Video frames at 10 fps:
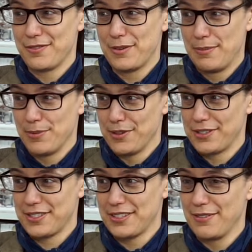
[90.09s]
queer
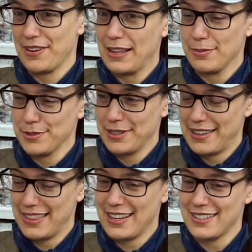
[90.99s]
books available at
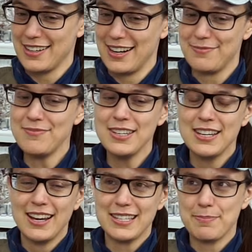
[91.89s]
that time,
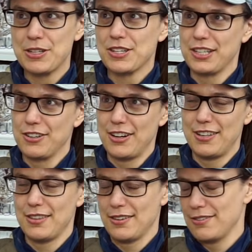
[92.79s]
especially not
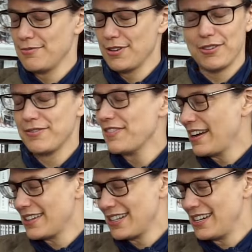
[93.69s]
in the world of
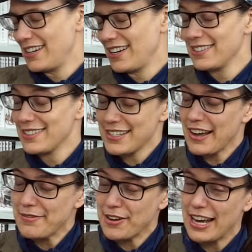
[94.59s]
fantasy and
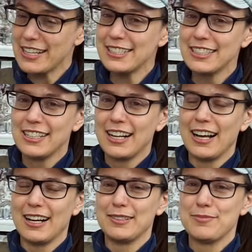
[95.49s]
sci-fi.
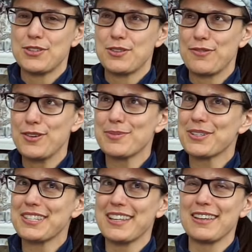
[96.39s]
So the few books
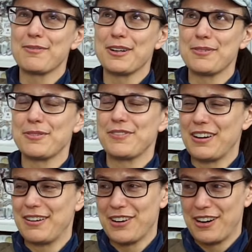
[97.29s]
that there were
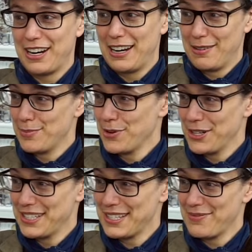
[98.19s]
very, very
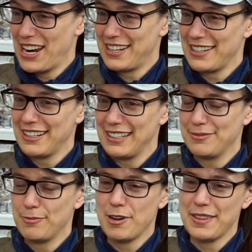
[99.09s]
important to me.
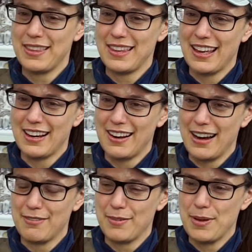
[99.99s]
One that I
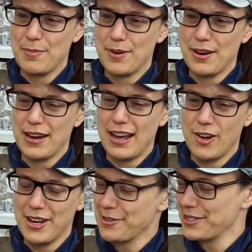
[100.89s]
remember
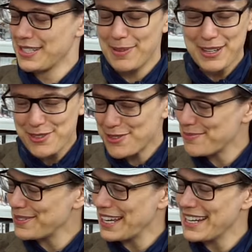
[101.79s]
held a special
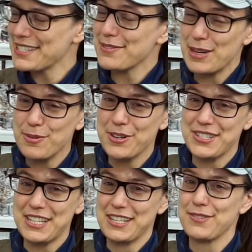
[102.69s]
place for me
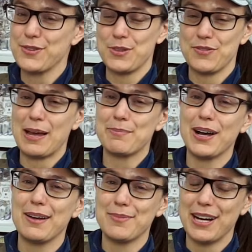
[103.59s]
was Interview with the
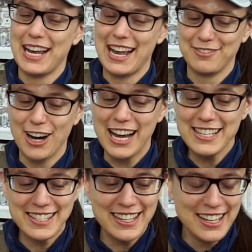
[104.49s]
Vampire by Anne Rice.